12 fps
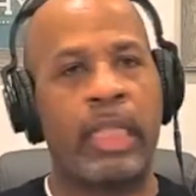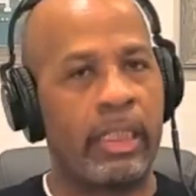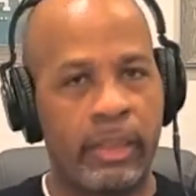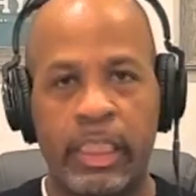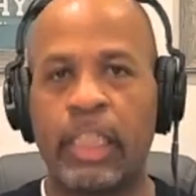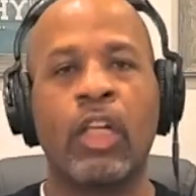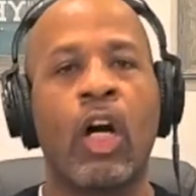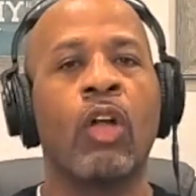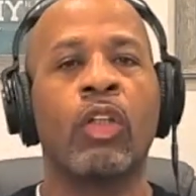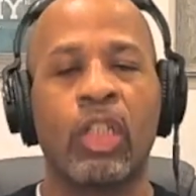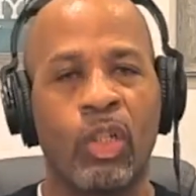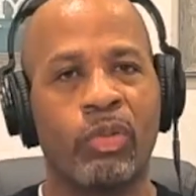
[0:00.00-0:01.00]
That's all
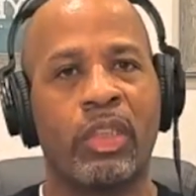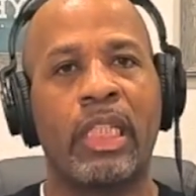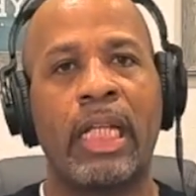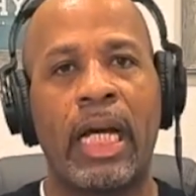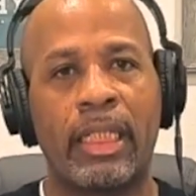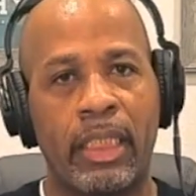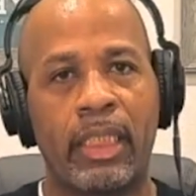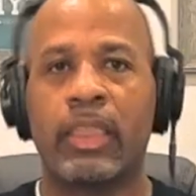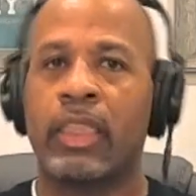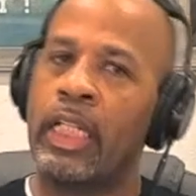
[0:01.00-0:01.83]
the closure that I need.